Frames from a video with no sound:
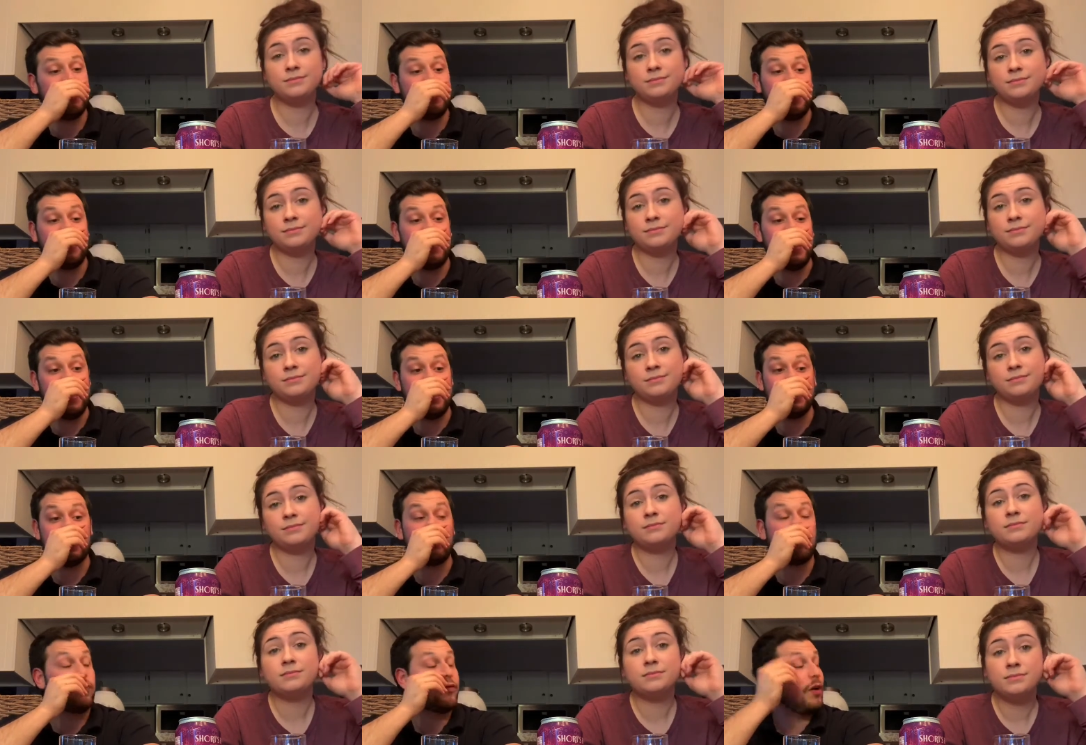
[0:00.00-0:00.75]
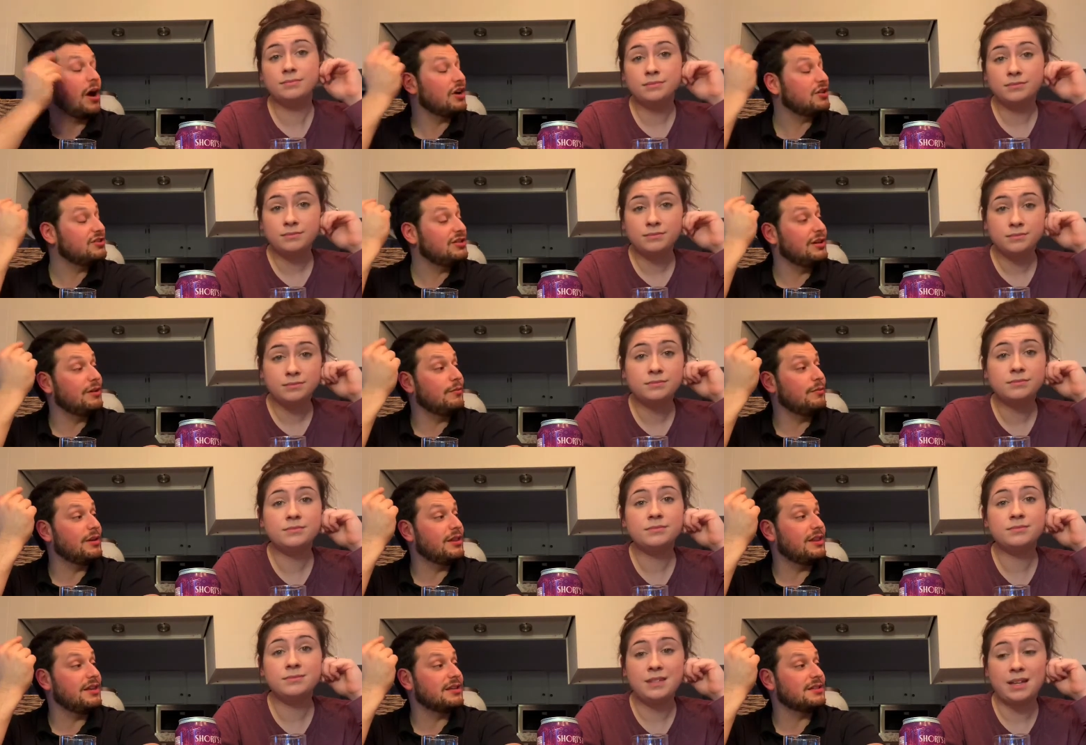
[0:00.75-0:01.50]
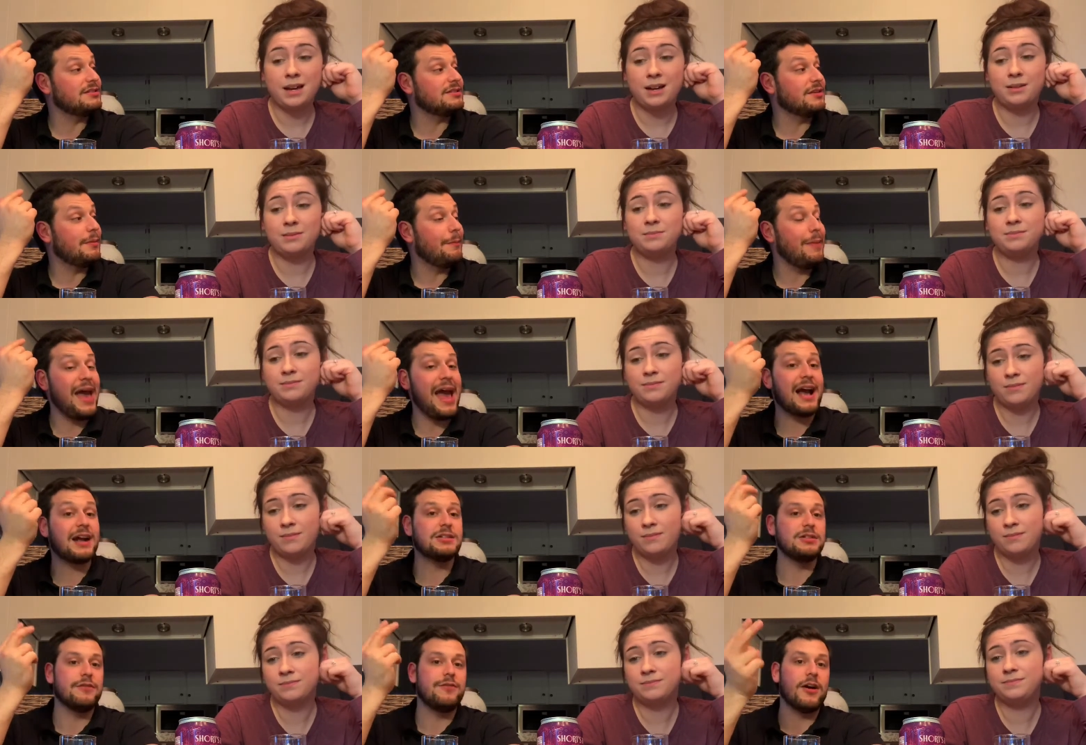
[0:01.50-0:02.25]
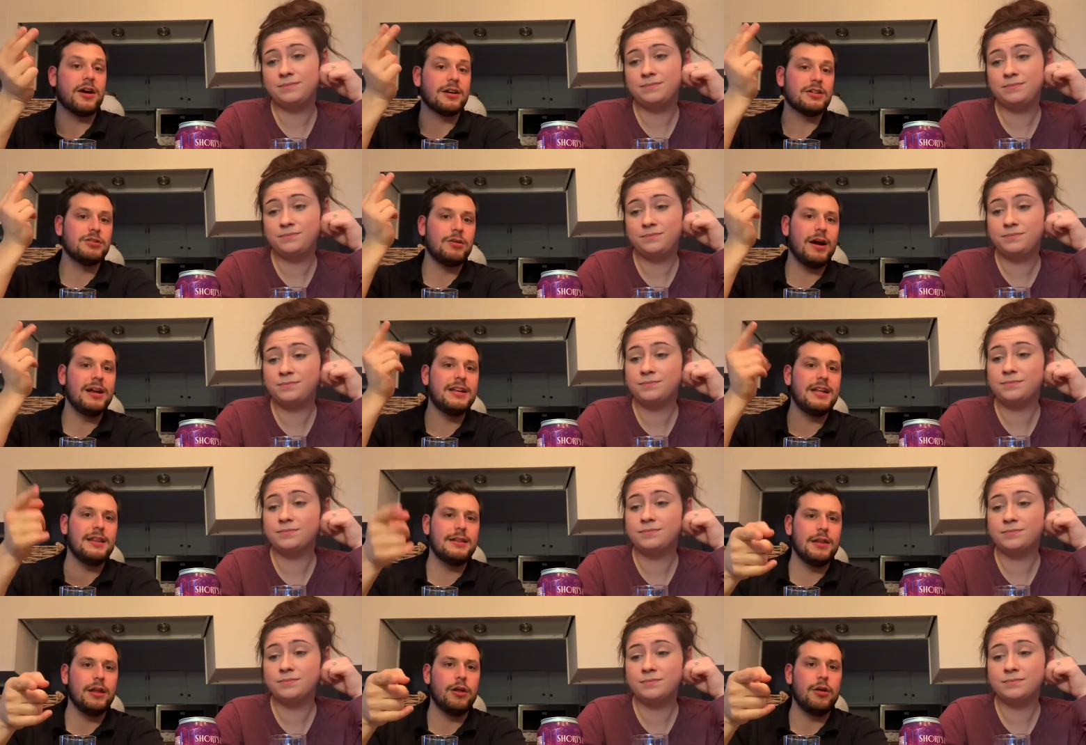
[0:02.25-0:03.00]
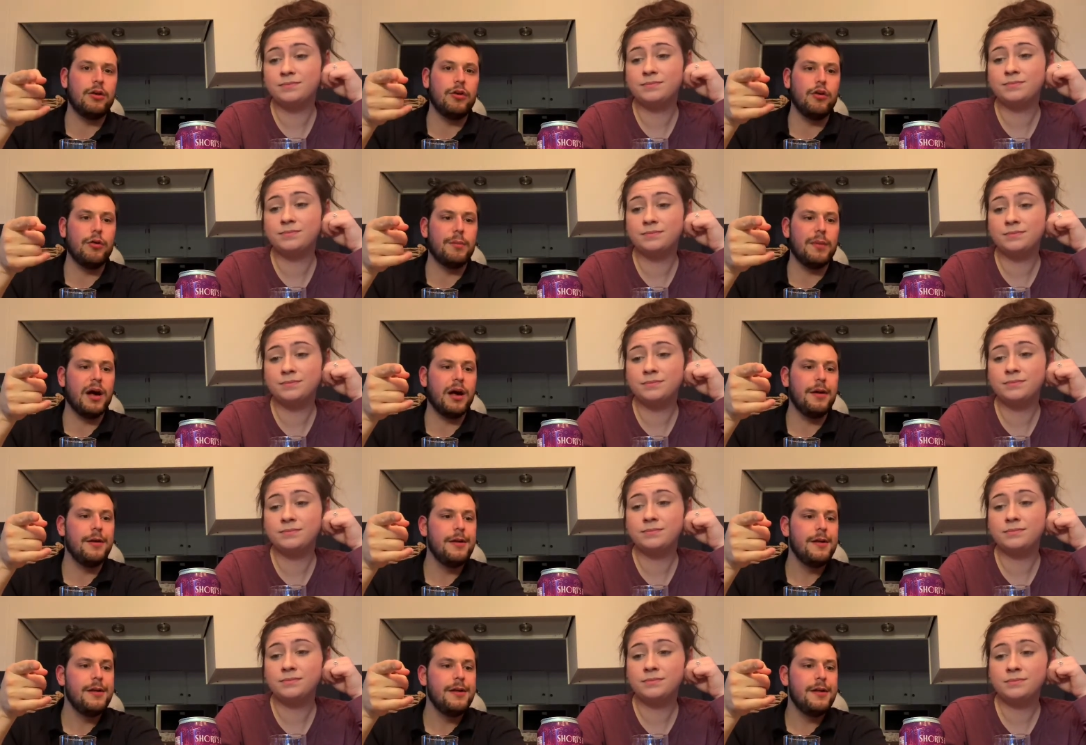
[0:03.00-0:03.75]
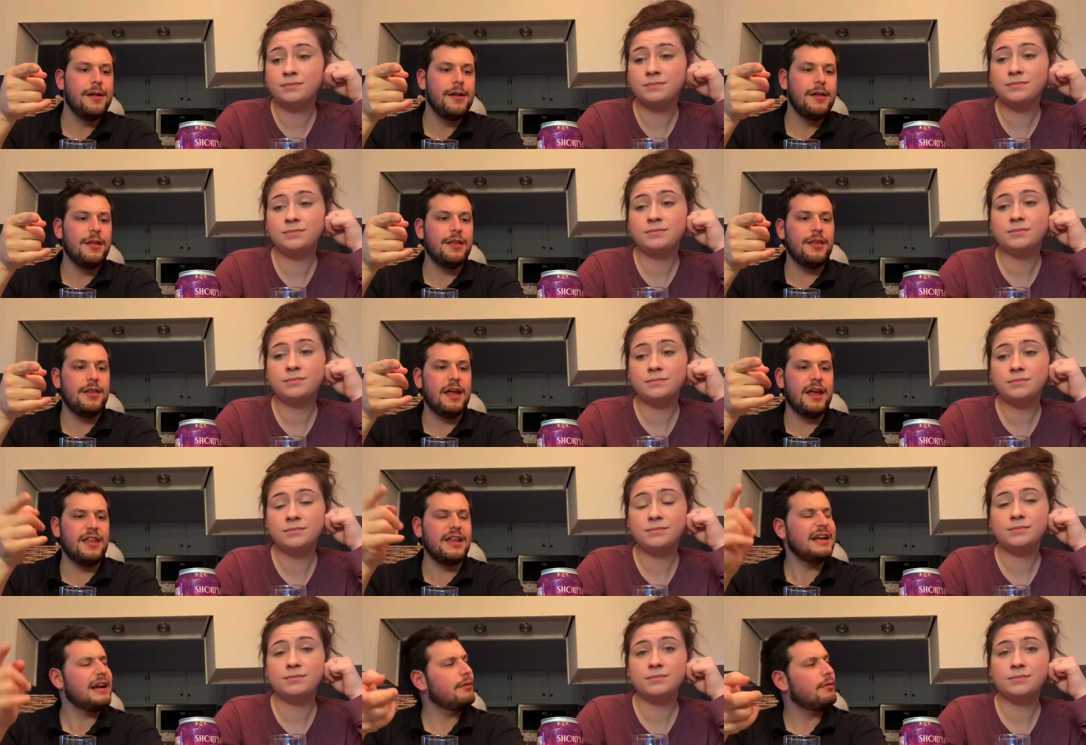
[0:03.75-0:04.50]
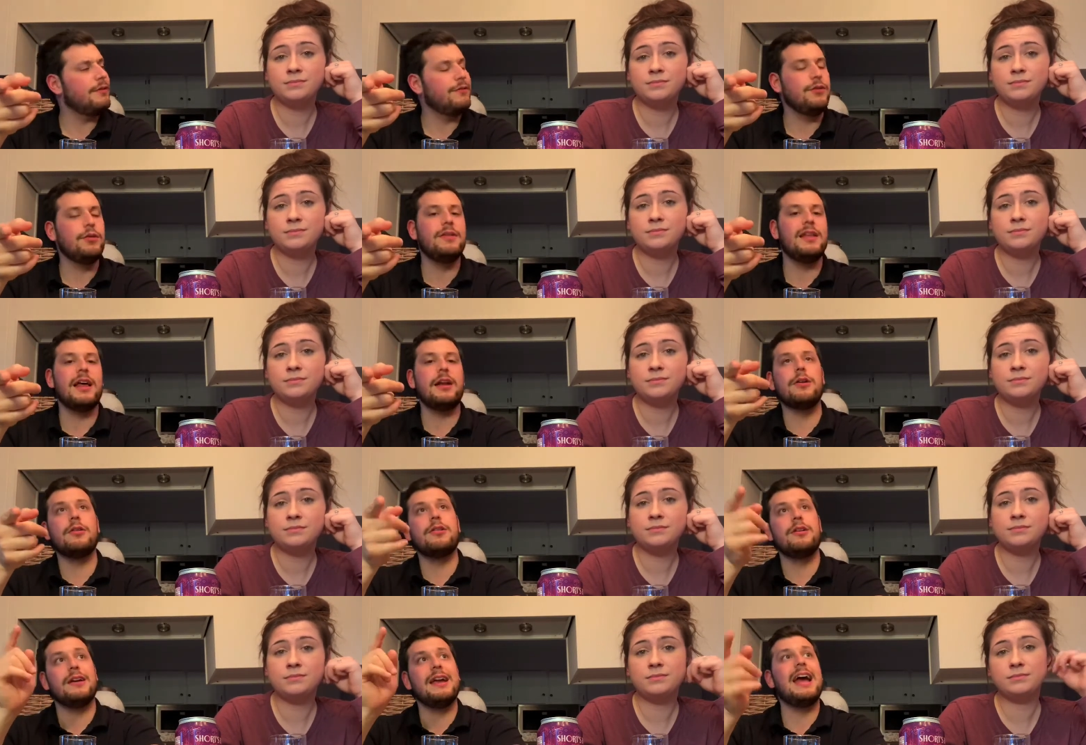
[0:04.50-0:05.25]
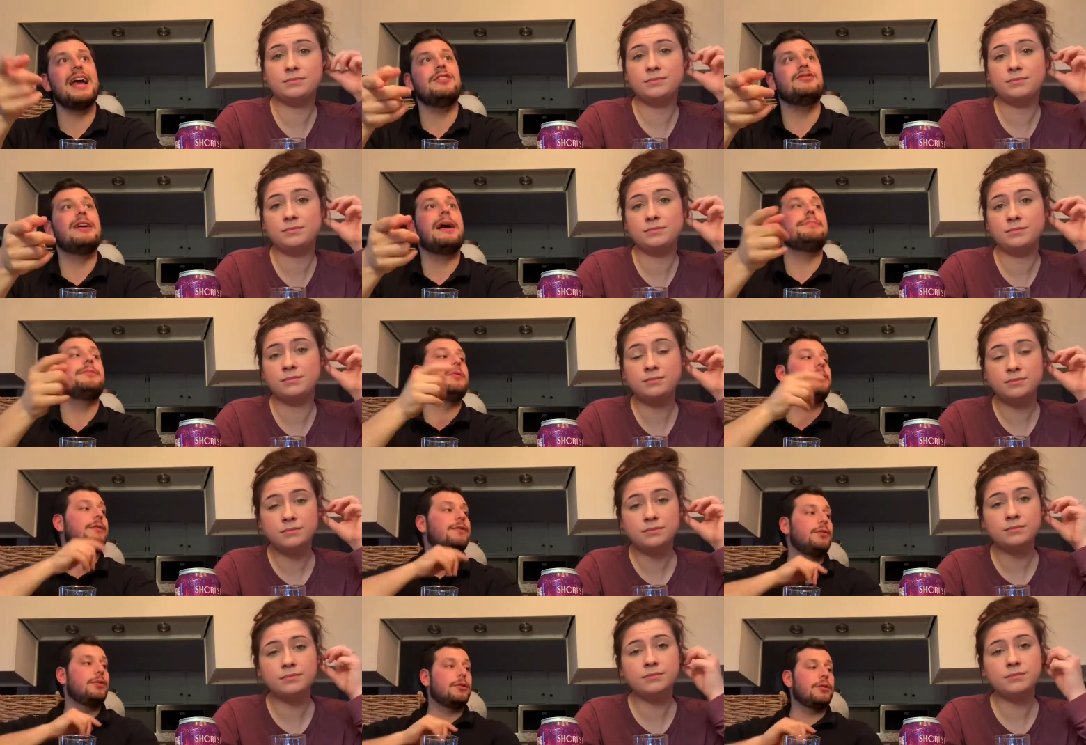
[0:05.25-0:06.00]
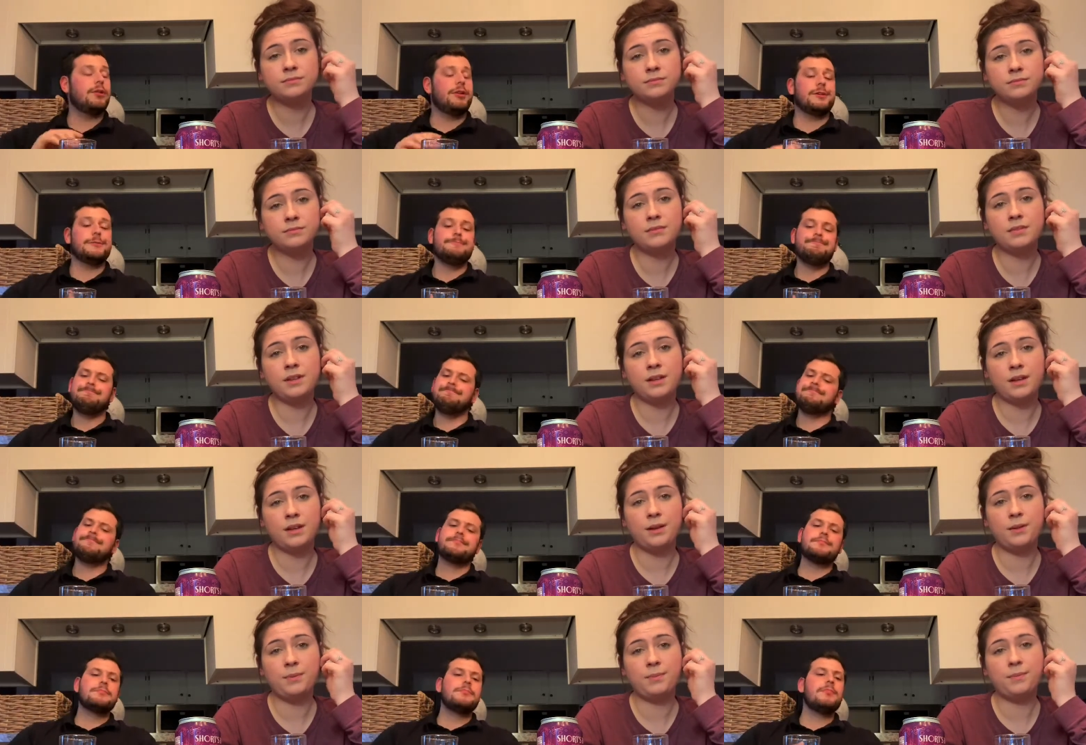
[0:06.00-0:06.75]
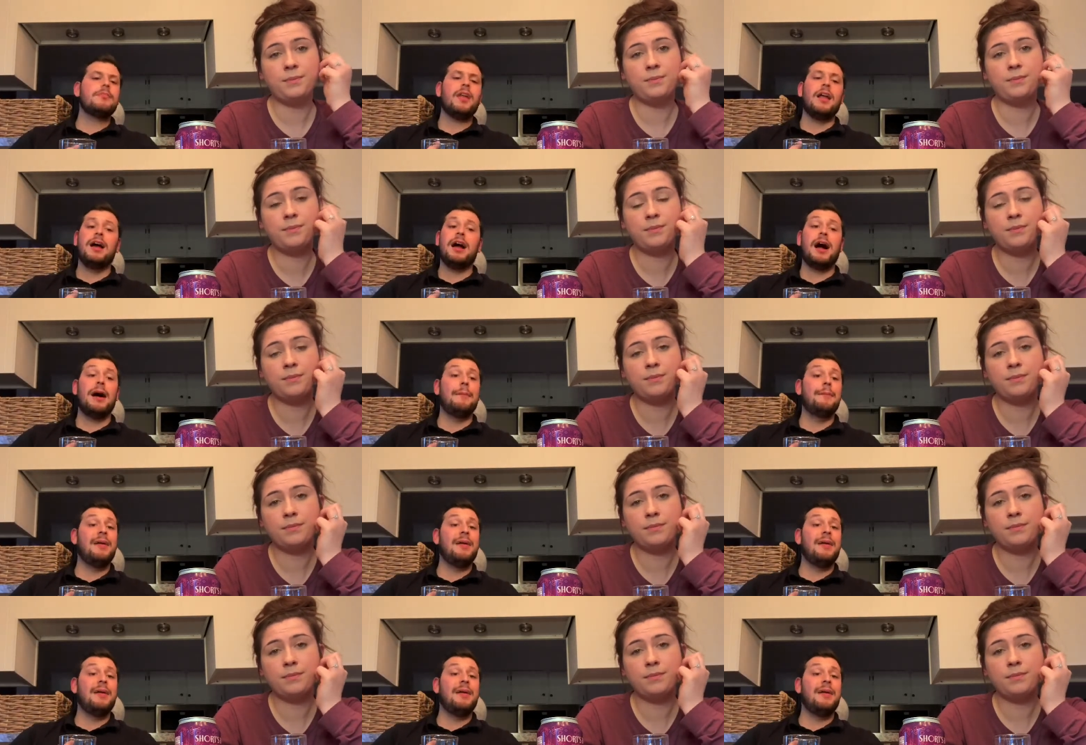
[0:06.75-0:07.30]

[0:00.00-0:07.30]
Speaker 1: that they crushed it with this yep. pack so far. So I did little Huma I think I reviewed that earlier. Yeah, I dropped a review earlier. Yeah. Um,